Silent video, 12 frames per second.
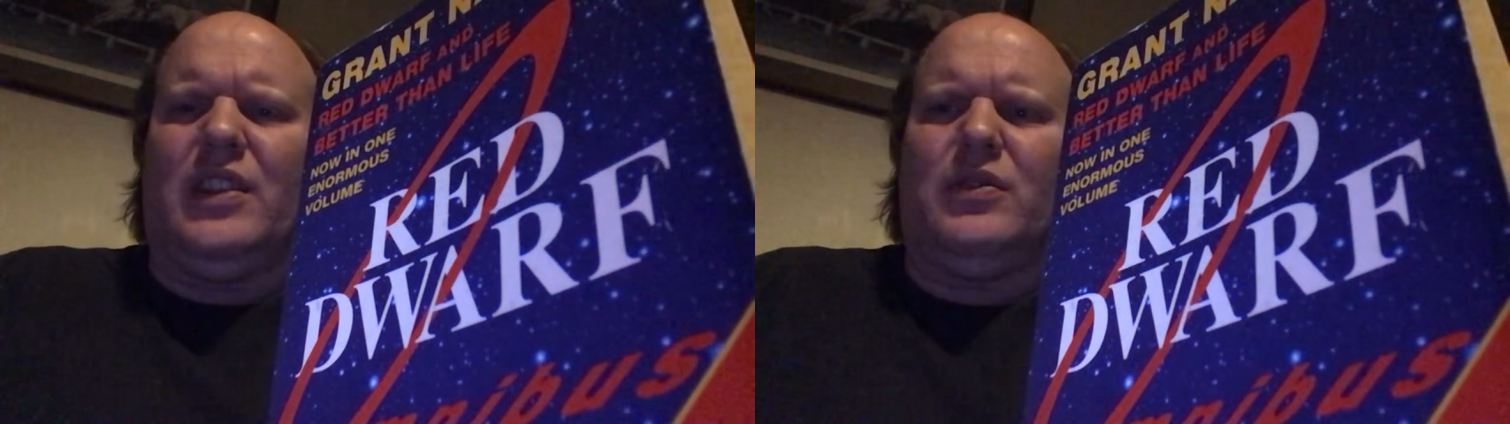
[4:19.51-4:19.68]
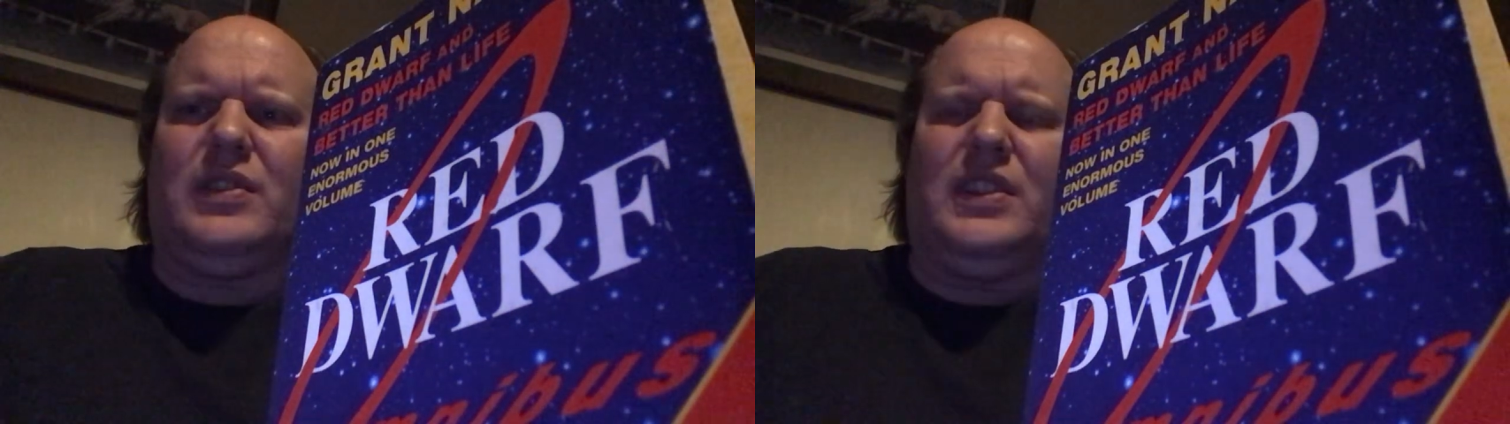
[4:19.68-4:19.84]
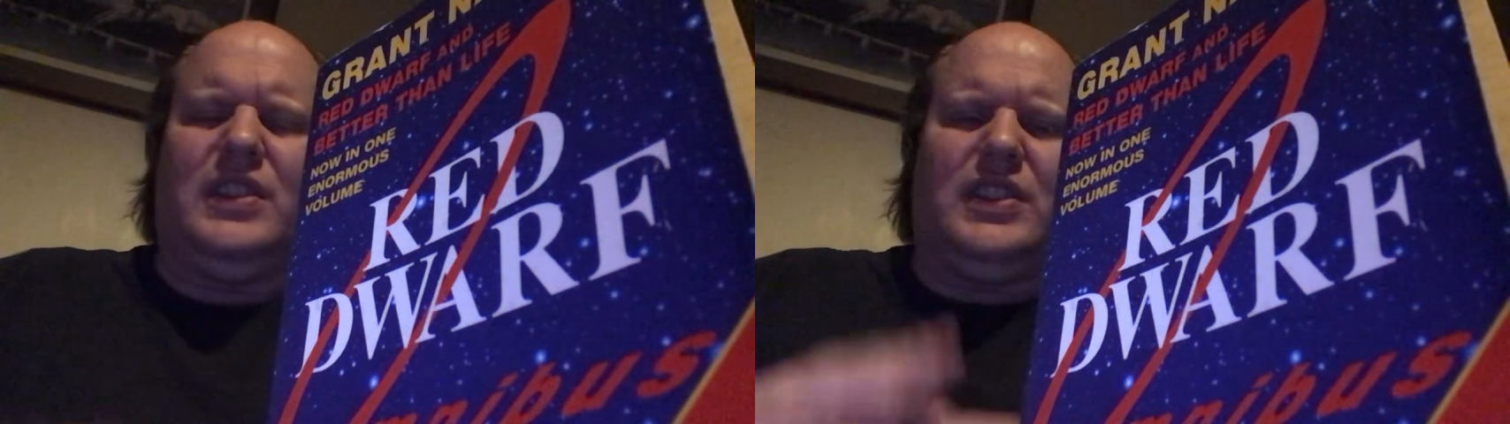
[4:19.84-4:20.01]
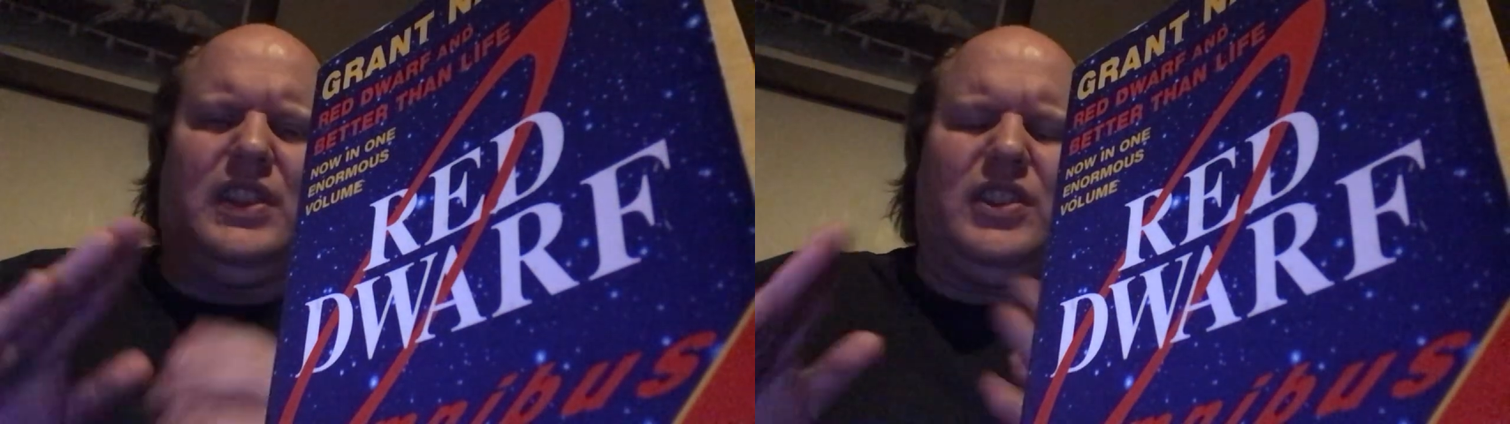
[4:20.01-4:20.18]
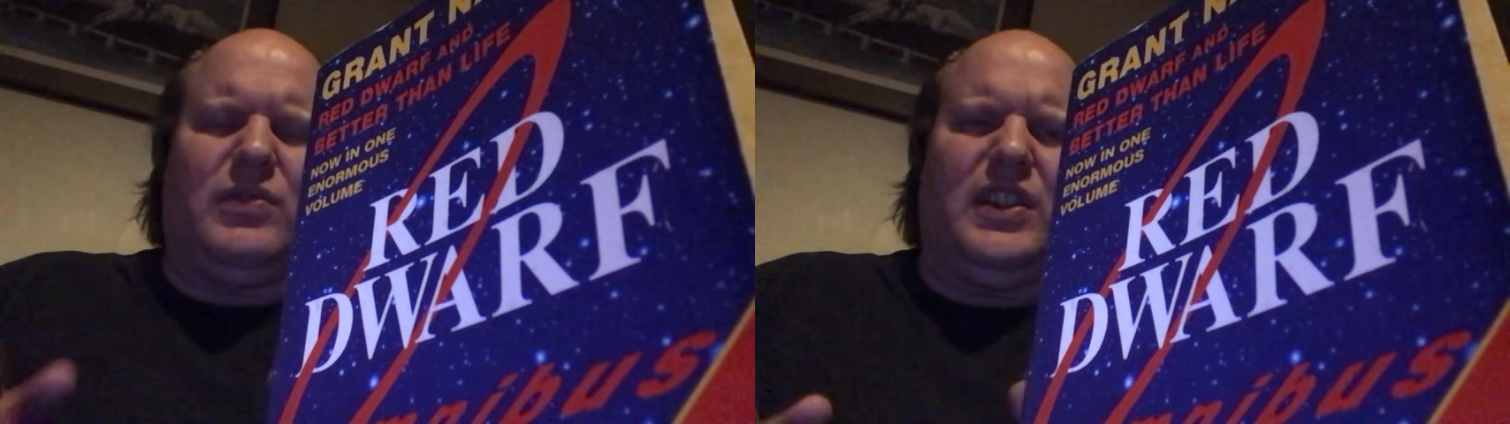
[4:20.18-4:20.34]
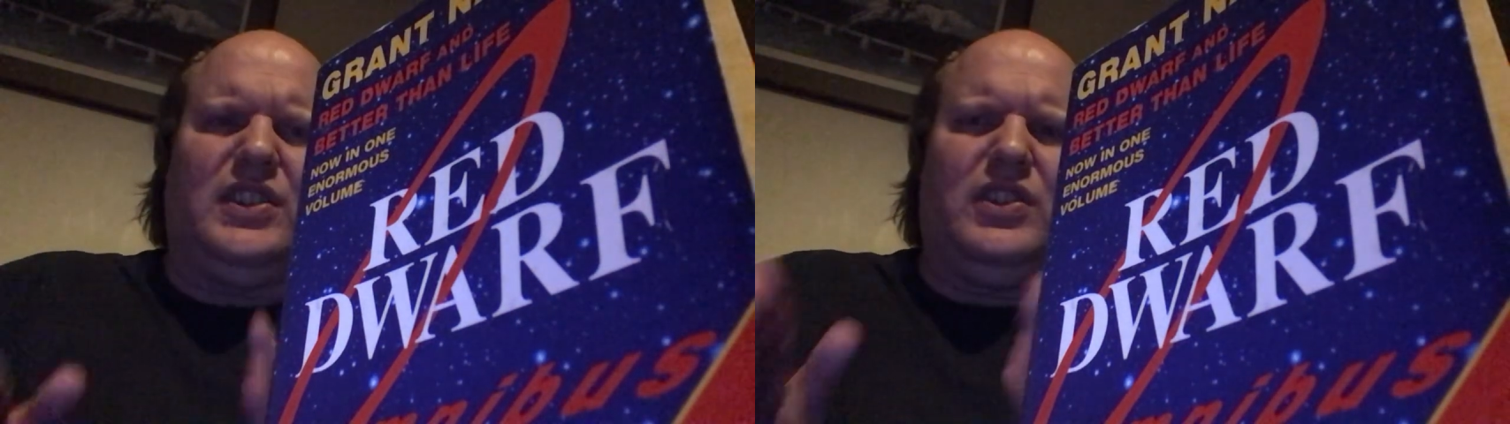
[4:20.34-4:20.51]
I was in a
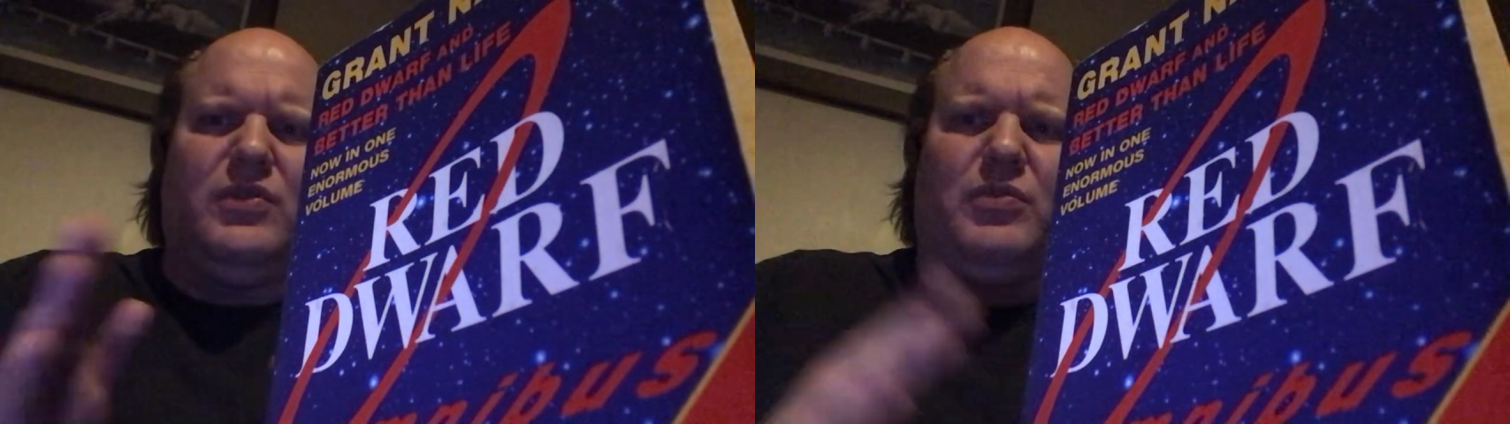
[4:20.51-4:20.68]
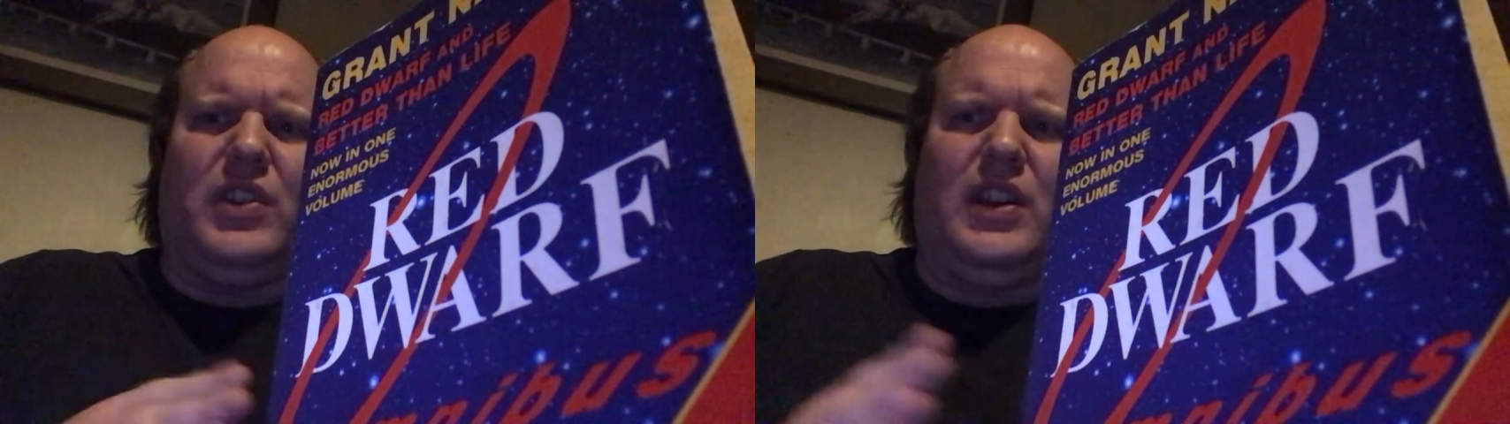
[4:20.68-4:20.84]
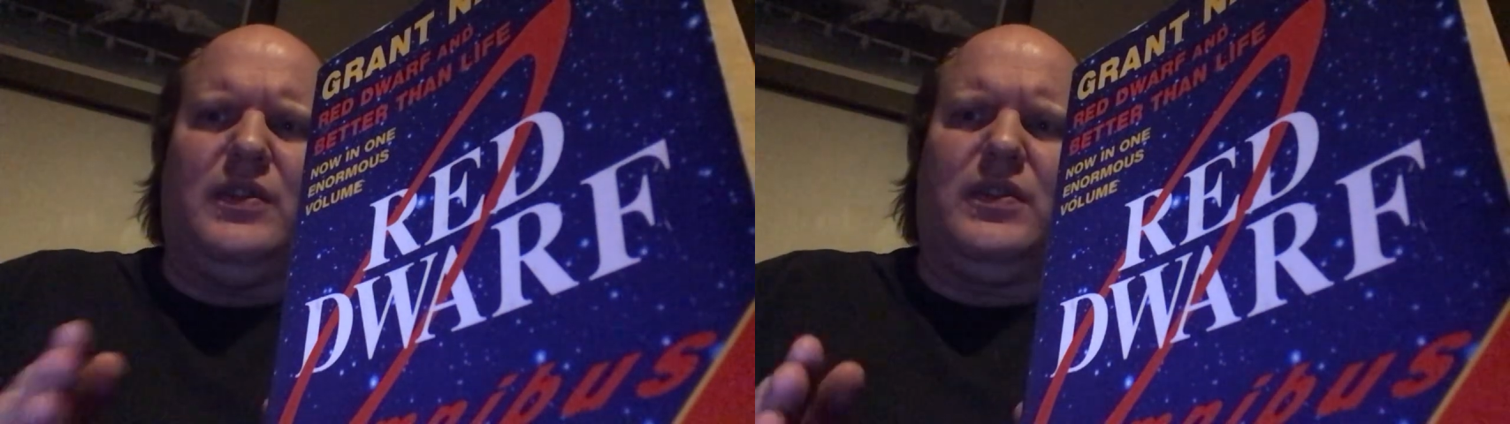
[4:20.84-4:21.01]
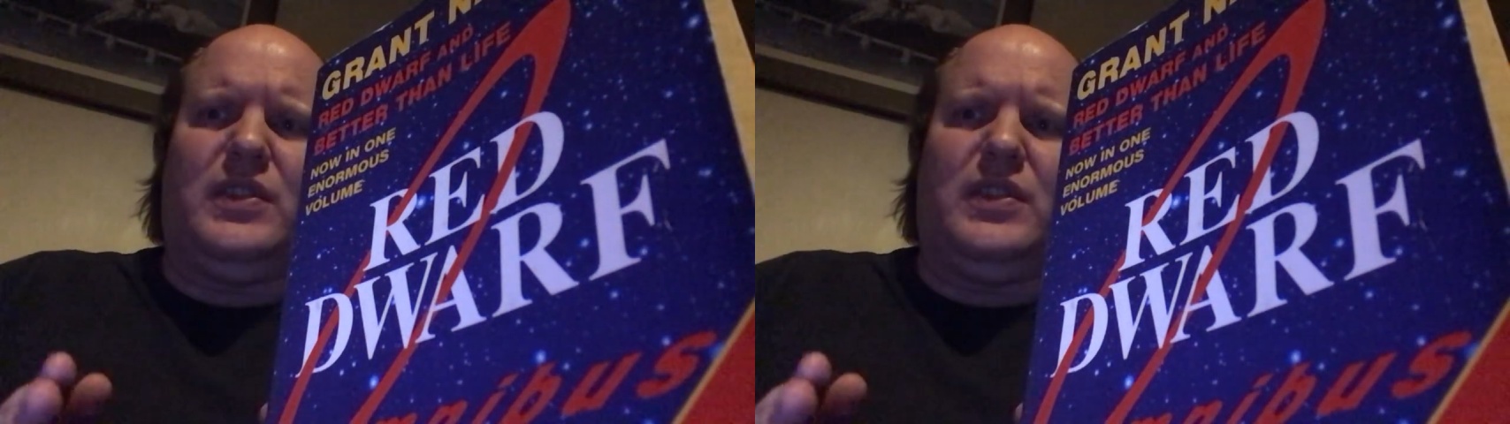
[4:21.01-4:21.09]
situation deprived